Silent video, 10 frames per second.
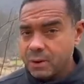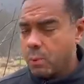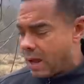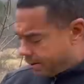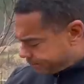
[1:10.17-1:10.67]

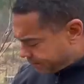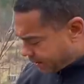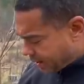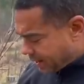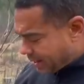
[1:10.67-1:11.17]
Well,
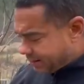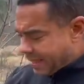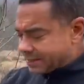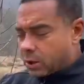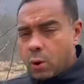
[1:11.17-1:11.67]

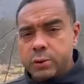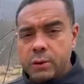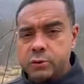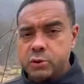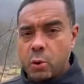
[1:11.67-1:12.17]
that's a whole
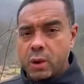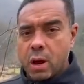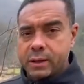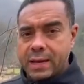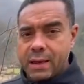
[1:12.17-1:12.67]
nother story
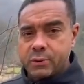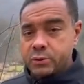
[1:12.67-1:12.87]
altogether.